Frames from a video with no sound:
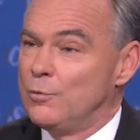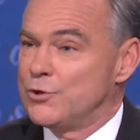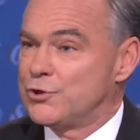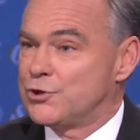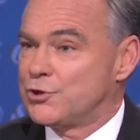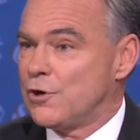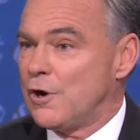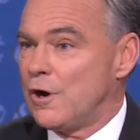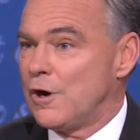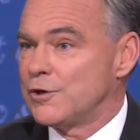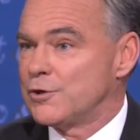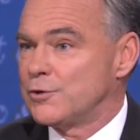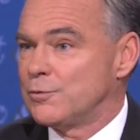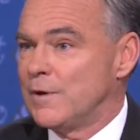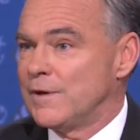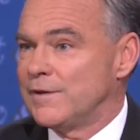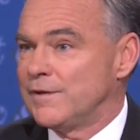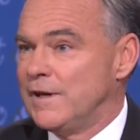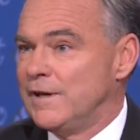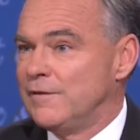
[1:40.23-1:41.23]
was charged
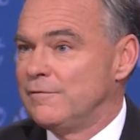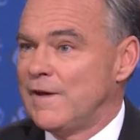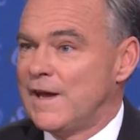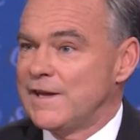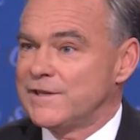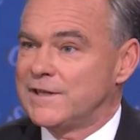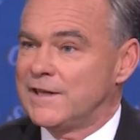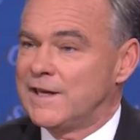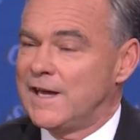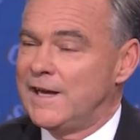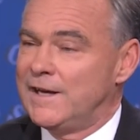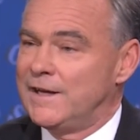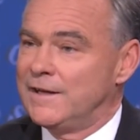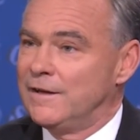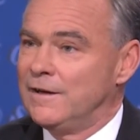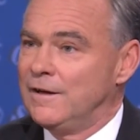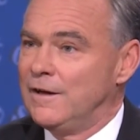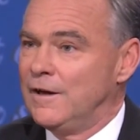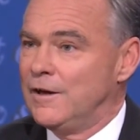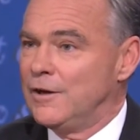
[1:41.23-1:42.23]
with
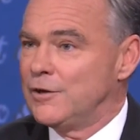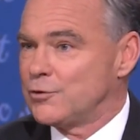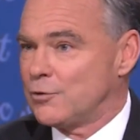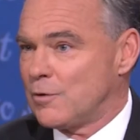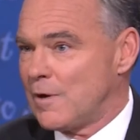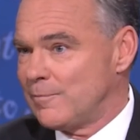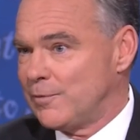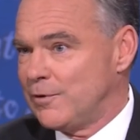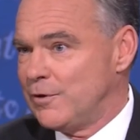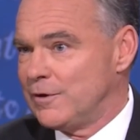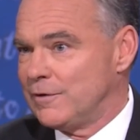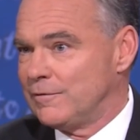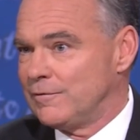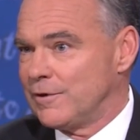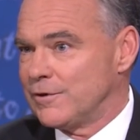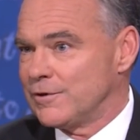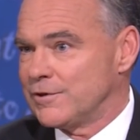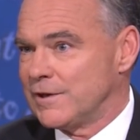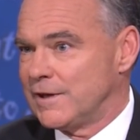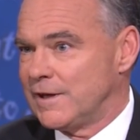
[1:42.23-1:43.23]
investigating Trump
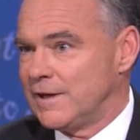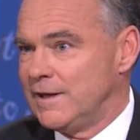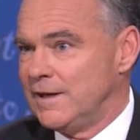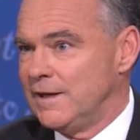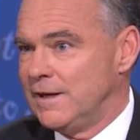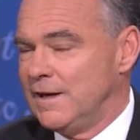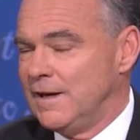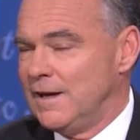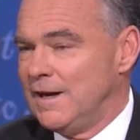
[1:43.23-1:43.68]
University.